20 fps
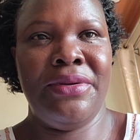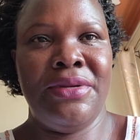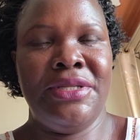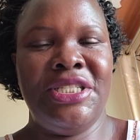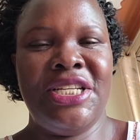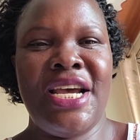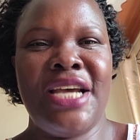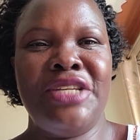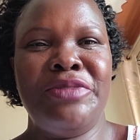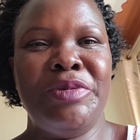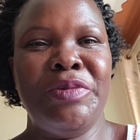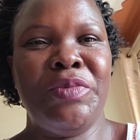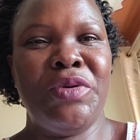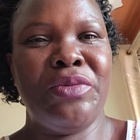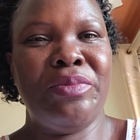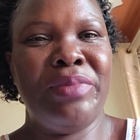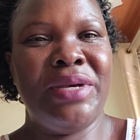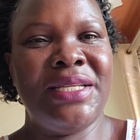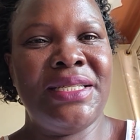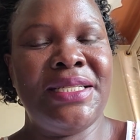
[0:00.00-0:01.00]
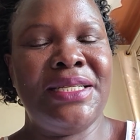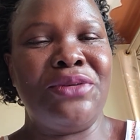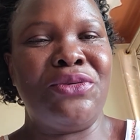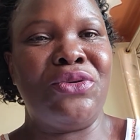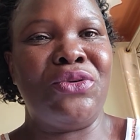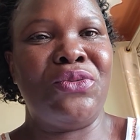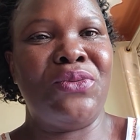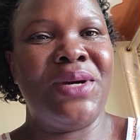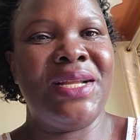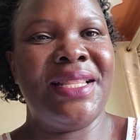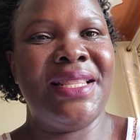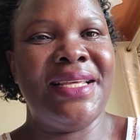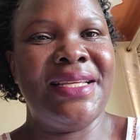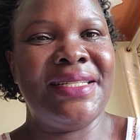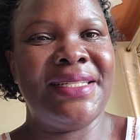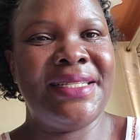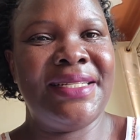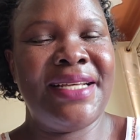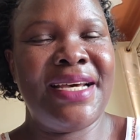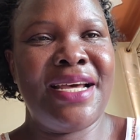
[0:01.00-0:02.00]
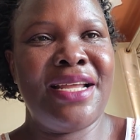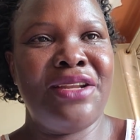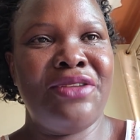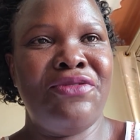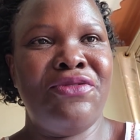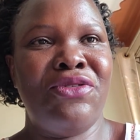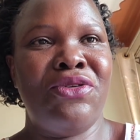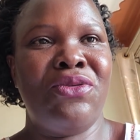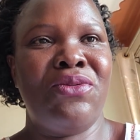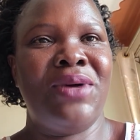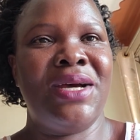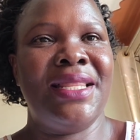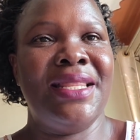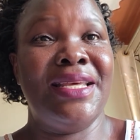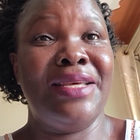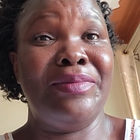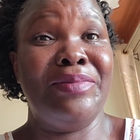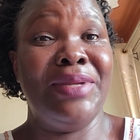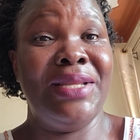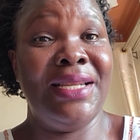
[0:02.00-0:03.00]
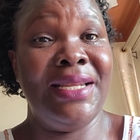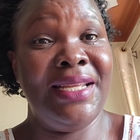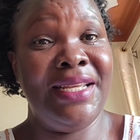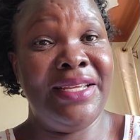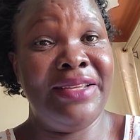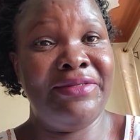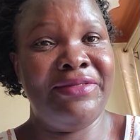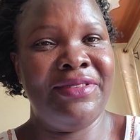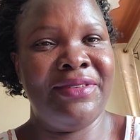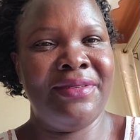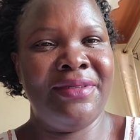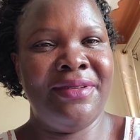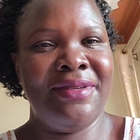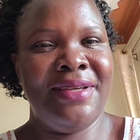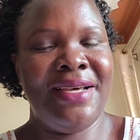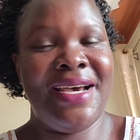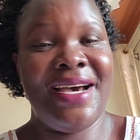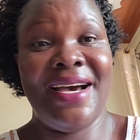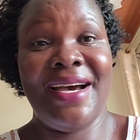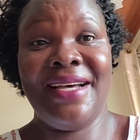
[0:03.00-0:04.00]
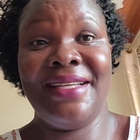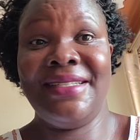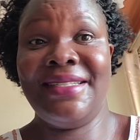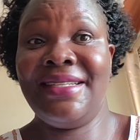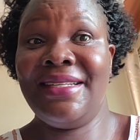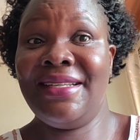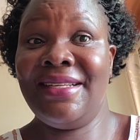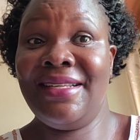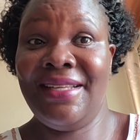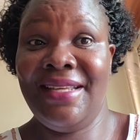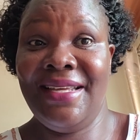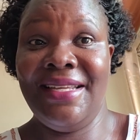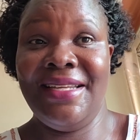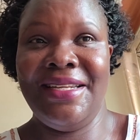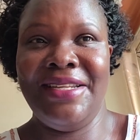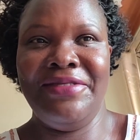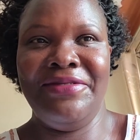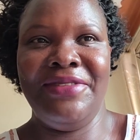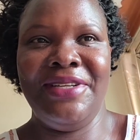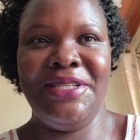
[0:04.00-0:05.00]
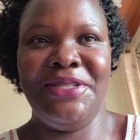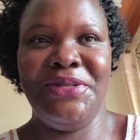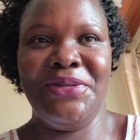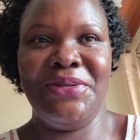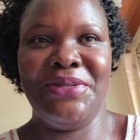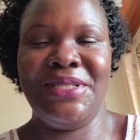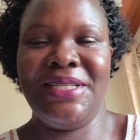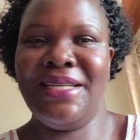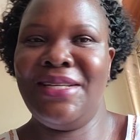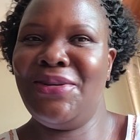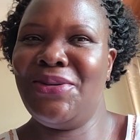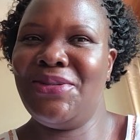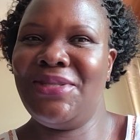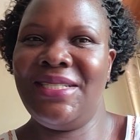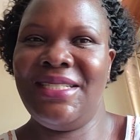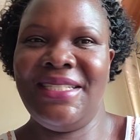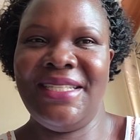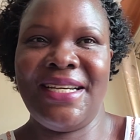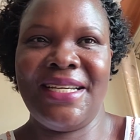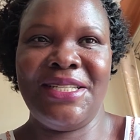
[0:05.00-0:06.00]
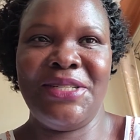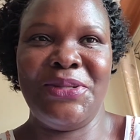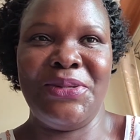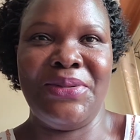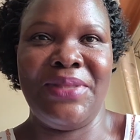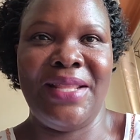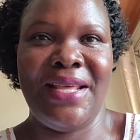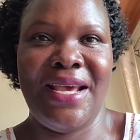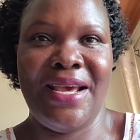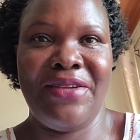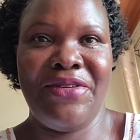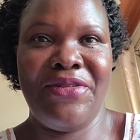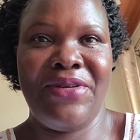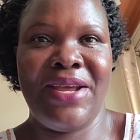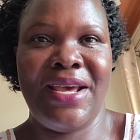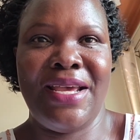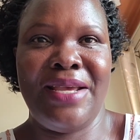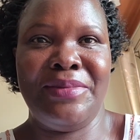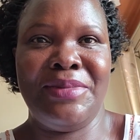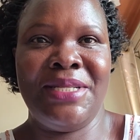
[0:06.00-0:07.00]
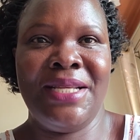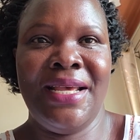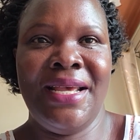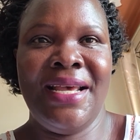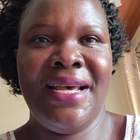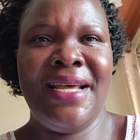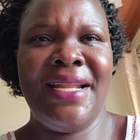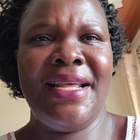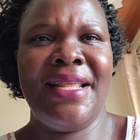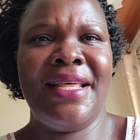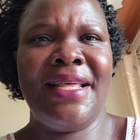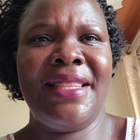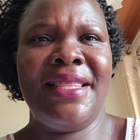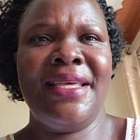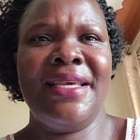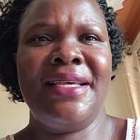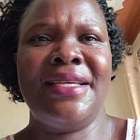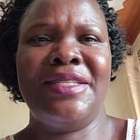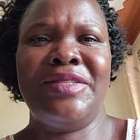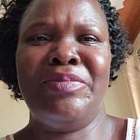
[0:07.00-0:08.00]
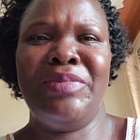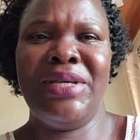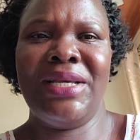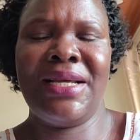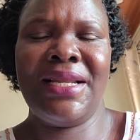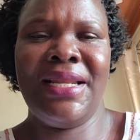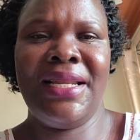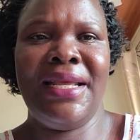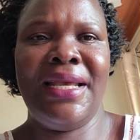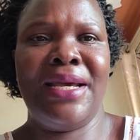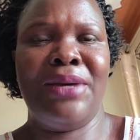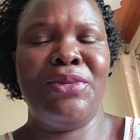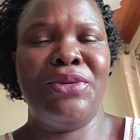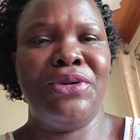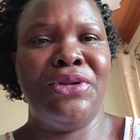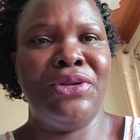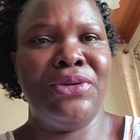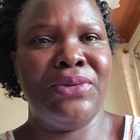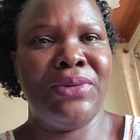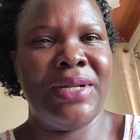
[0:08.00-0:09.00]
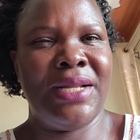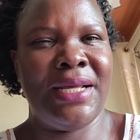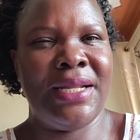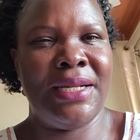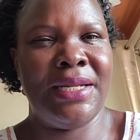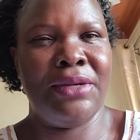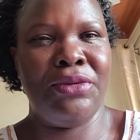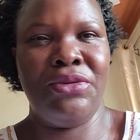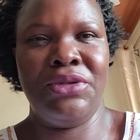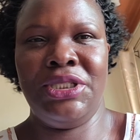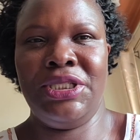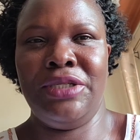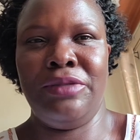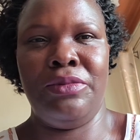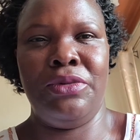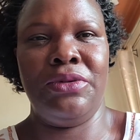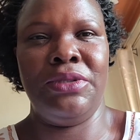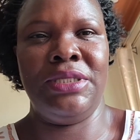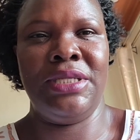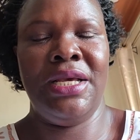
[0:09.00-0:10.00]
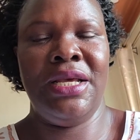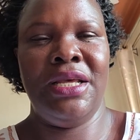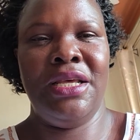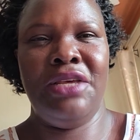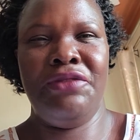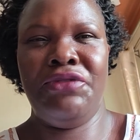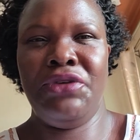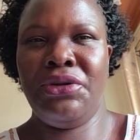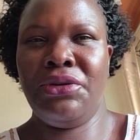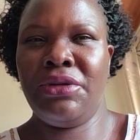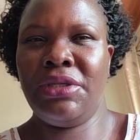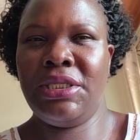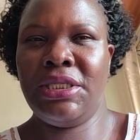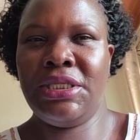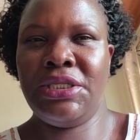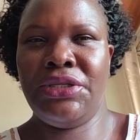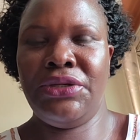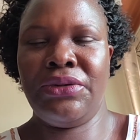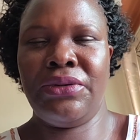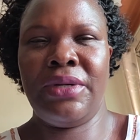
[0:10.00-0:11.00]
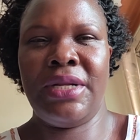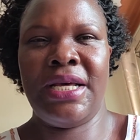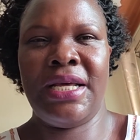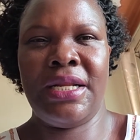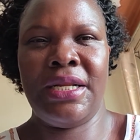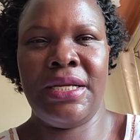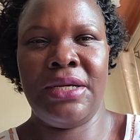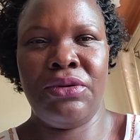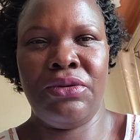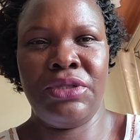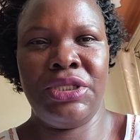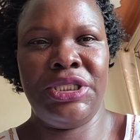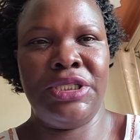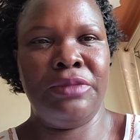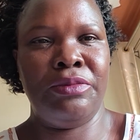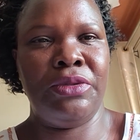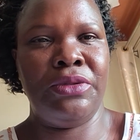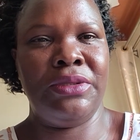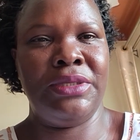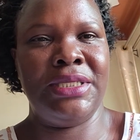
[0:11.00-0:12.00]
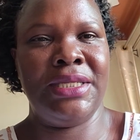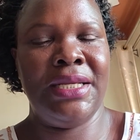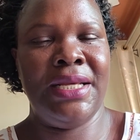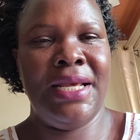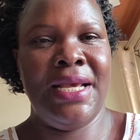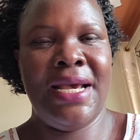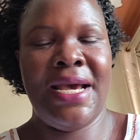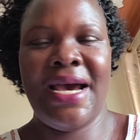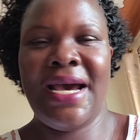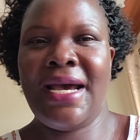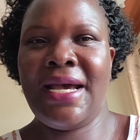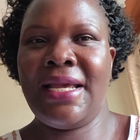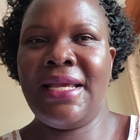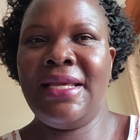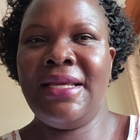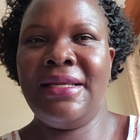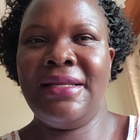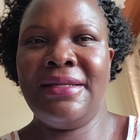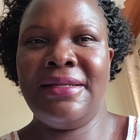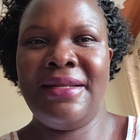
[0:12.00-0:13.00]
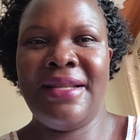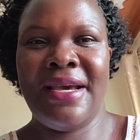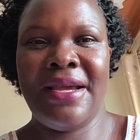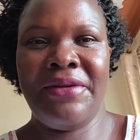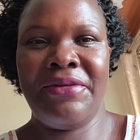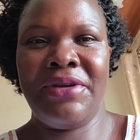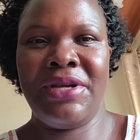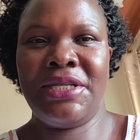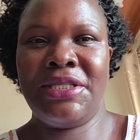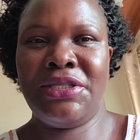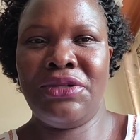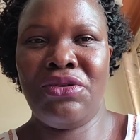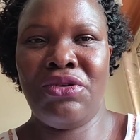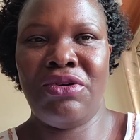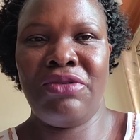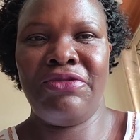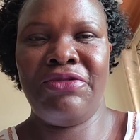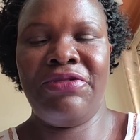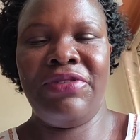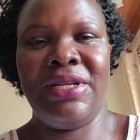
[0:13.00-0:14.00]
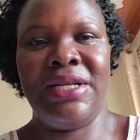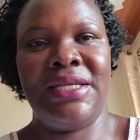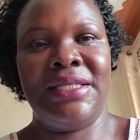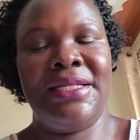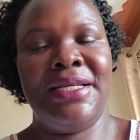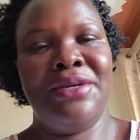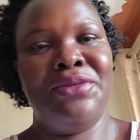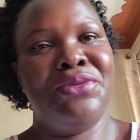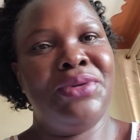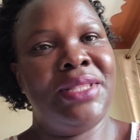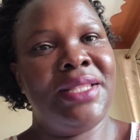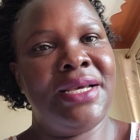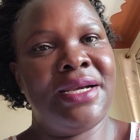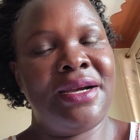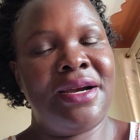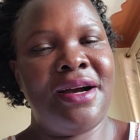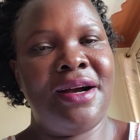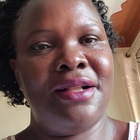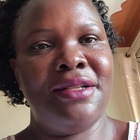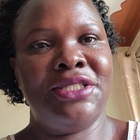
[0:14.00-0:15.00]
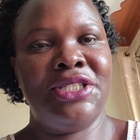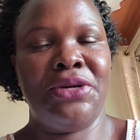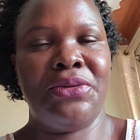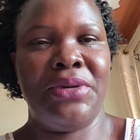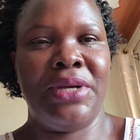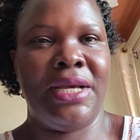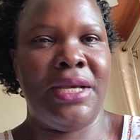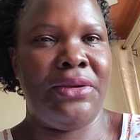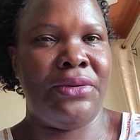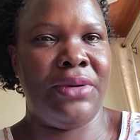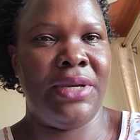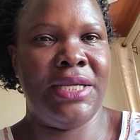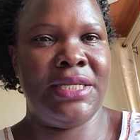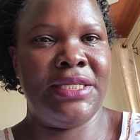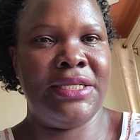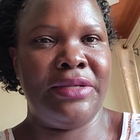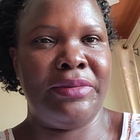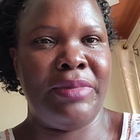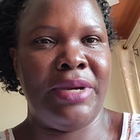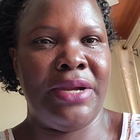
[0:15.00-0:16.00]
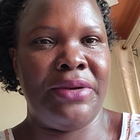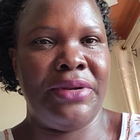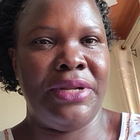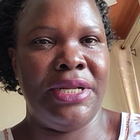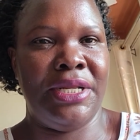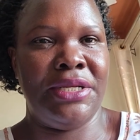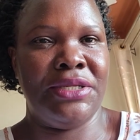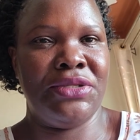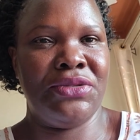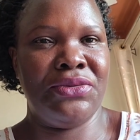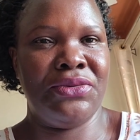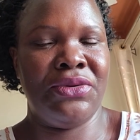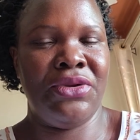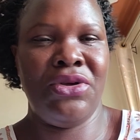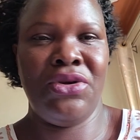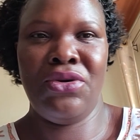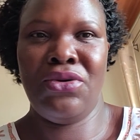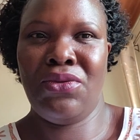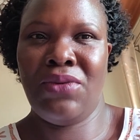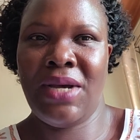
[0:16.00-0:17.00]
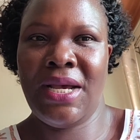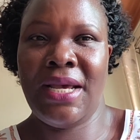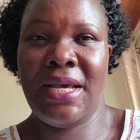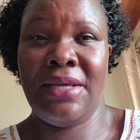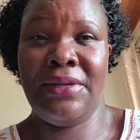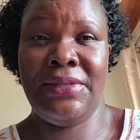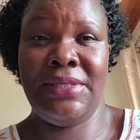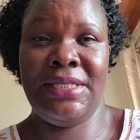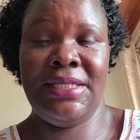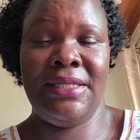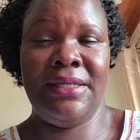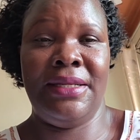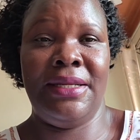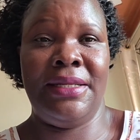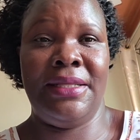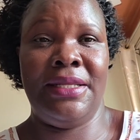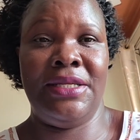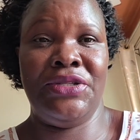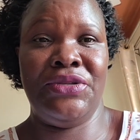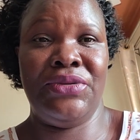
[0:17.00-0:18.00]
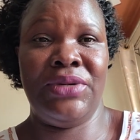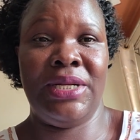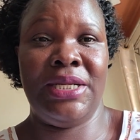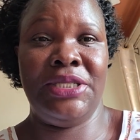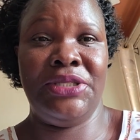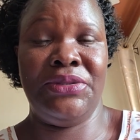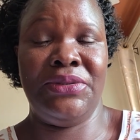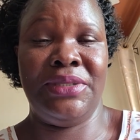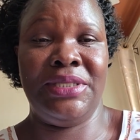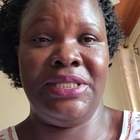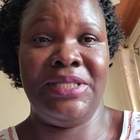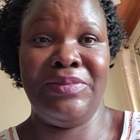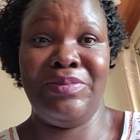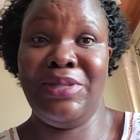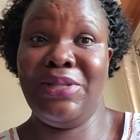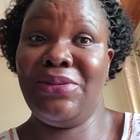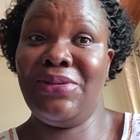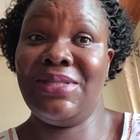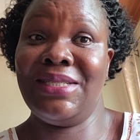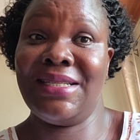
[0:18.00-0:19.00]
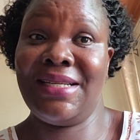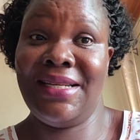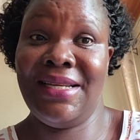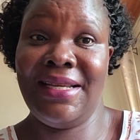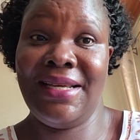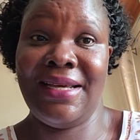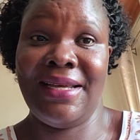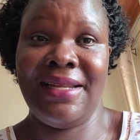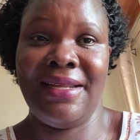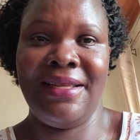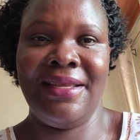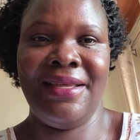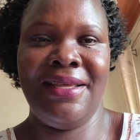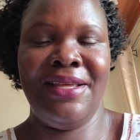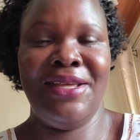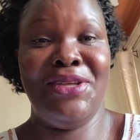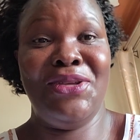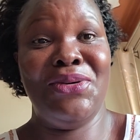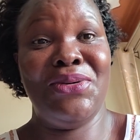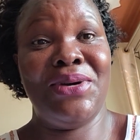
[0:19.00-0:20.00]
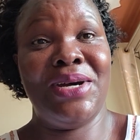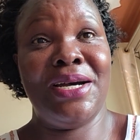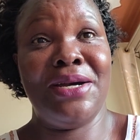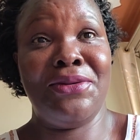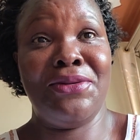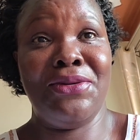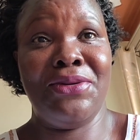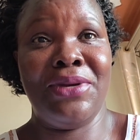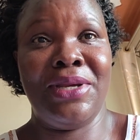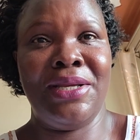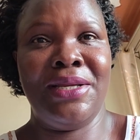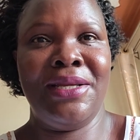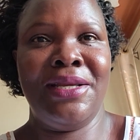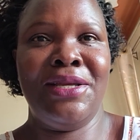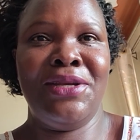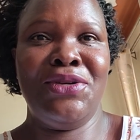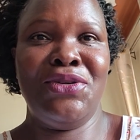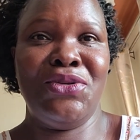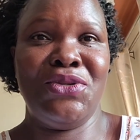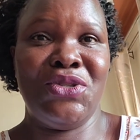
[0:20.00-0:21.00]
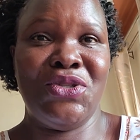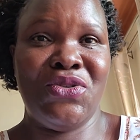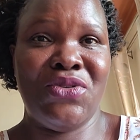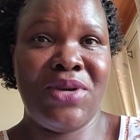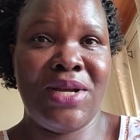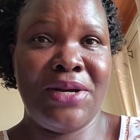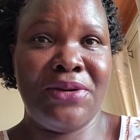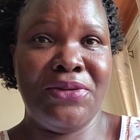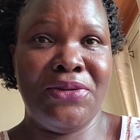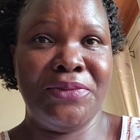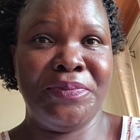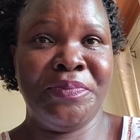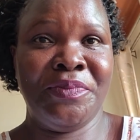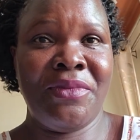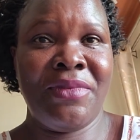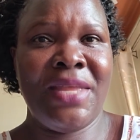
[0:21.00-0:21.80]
Judge people basing on what they stand for, what they believe as individuals, not just on their tribes. Another thing is be clear on your non-negotiables. If you notice your non-negotiables are in direct conflict with the culture where you're getting married into, why are you still in this relationship? Because clearly you are going to struggle.